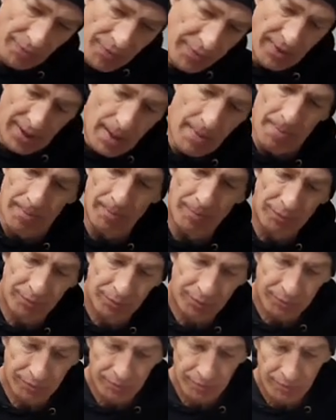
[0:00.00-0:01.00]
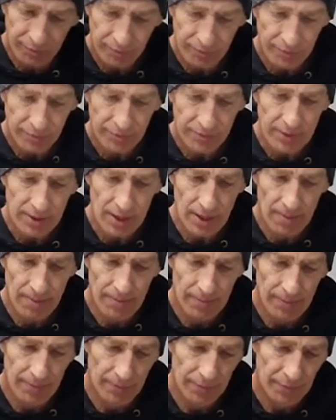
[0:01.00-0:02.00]

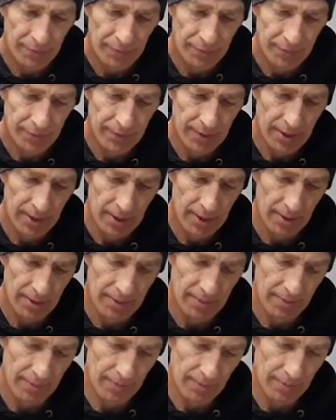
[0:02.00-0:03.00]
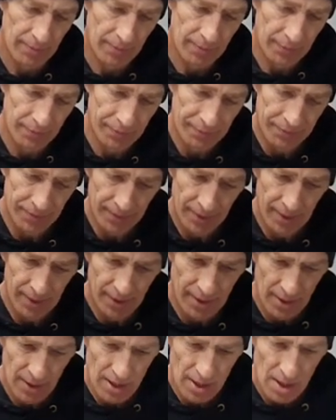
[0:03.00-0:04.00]

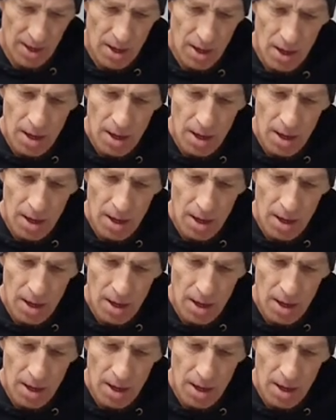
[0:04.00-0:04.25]
(silence)